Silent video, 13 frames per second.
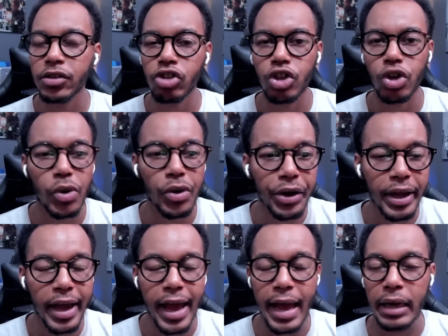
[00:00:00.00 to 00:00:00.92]

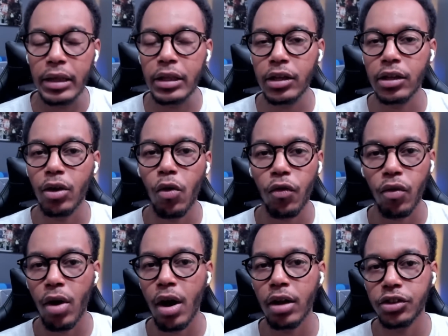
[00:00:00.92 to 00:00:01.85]
story and the
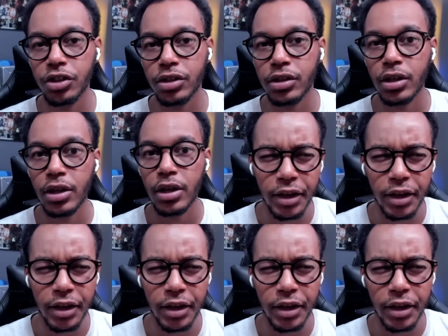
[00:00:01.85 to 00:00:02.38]
overall just